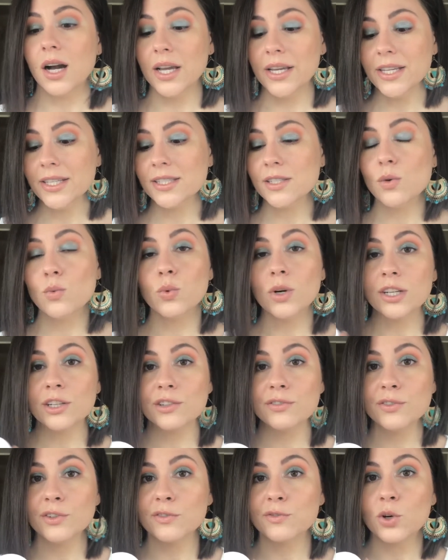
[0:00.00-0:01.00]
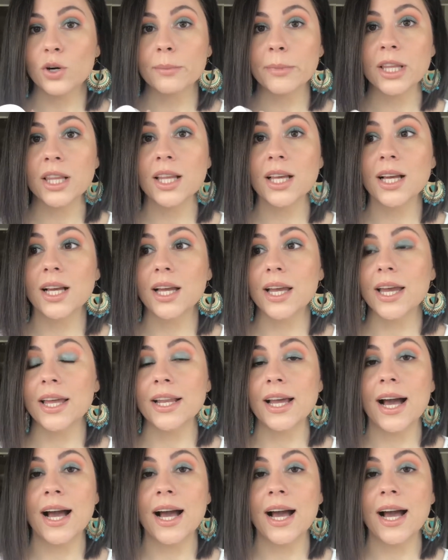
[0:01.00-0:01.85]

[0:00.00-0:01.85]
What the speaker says: It's a wonderful formula, and